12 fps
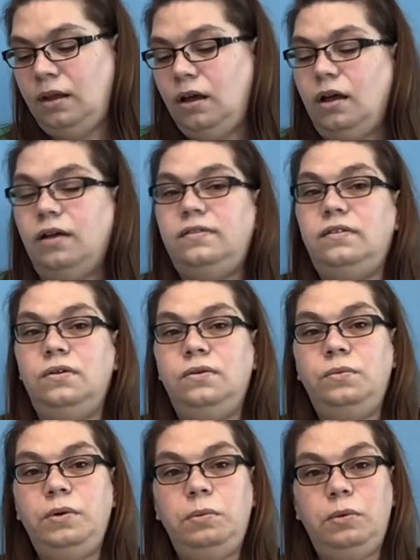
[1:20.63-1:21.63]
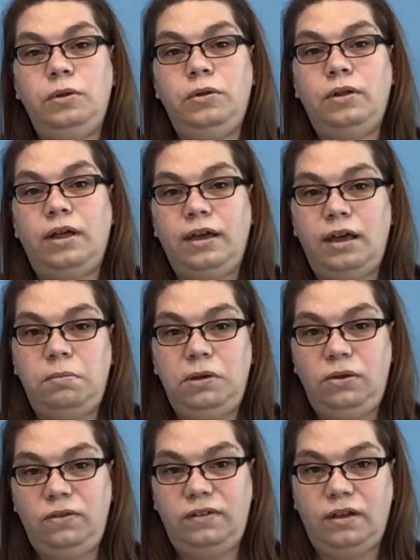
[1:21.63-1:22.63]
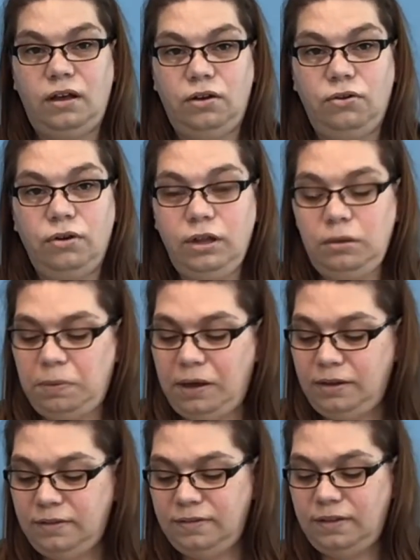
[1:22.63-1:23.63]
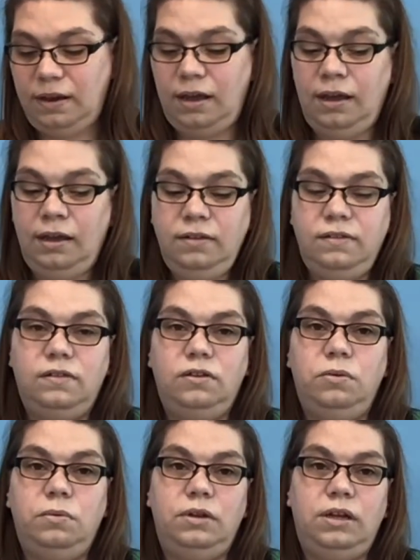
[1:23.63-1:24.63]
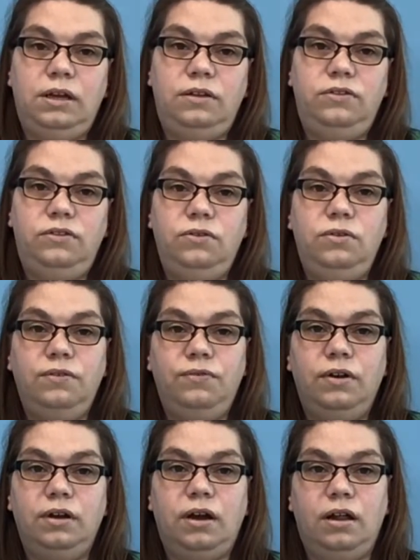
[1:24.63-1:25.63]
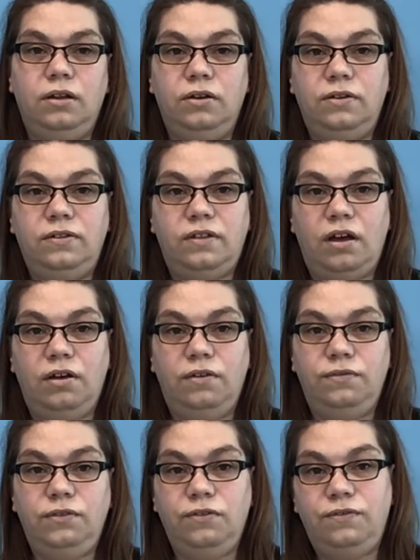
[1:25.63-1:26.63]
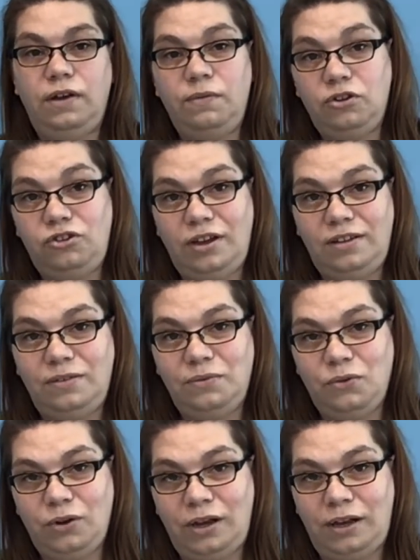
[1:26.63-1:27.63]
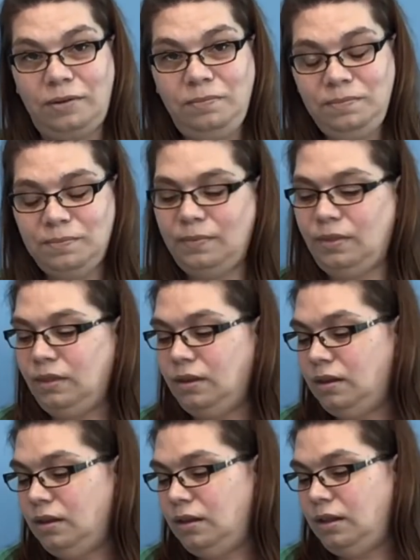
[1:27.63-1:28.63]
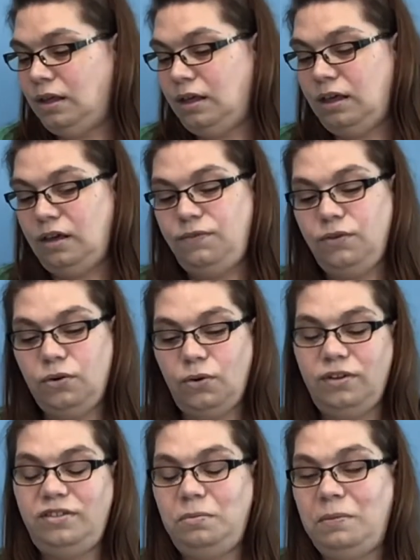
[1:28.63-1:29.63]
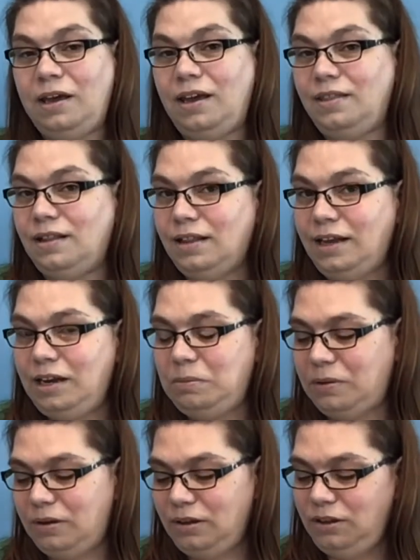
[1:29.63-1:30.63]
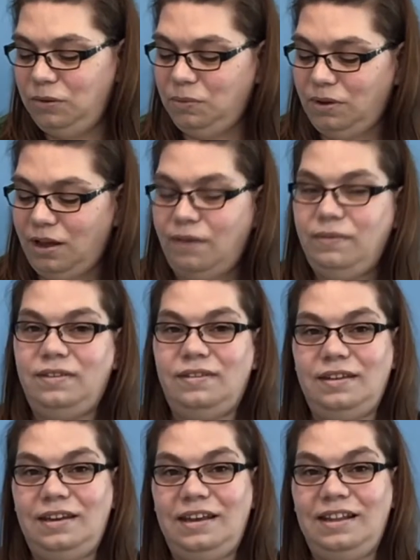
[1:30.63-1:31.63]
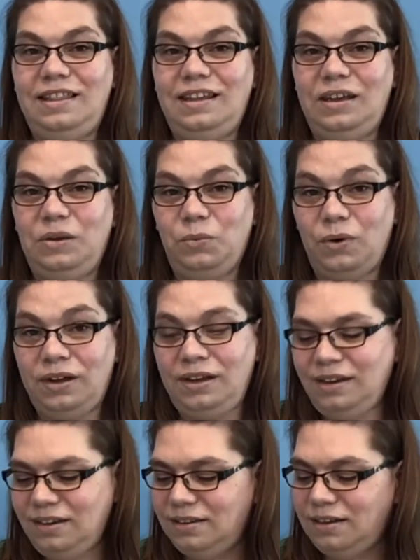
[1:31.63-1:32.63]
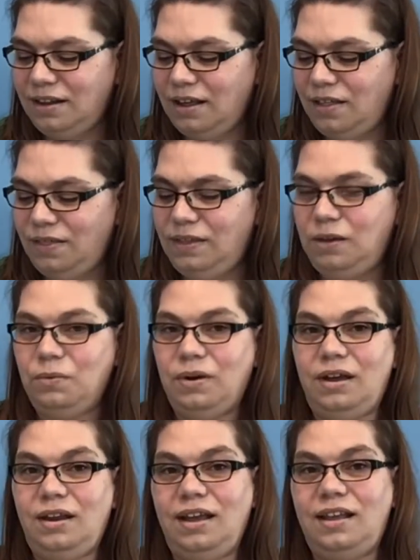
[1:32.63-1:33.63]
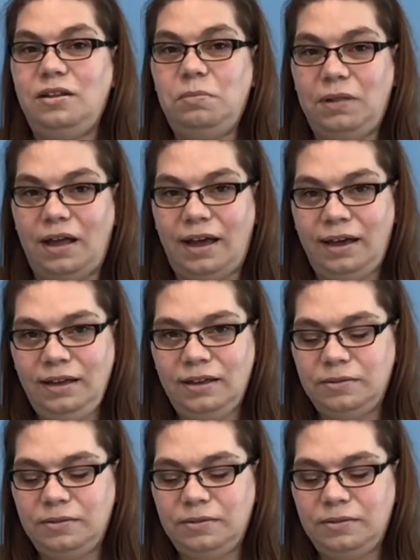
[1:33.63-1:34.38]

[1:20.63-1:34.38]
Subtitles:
Also, we will again be using acrylic paints today, so you will need 2 different colors of your favorite shades of green. If you're going to be making the ladybug, you will obviously need the white, the red, and the black.